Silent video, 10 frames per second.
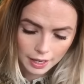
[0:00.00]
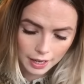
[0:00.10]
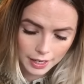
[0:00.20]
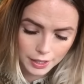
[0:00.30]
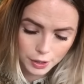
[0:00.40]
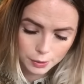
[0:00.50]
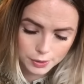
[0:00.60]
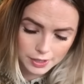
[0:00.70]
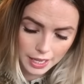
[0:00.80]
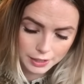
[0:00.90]
I
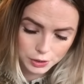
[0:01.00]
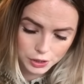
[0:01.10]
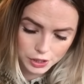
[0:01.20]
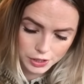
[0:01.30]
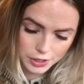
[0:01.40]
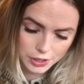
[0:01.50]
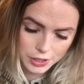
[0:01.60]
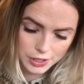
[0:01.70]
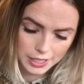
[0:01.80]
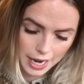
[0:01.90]
used that to just
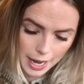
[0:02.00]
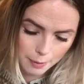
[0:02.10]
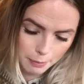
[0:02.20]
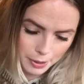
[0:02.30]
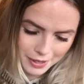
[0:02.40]
stab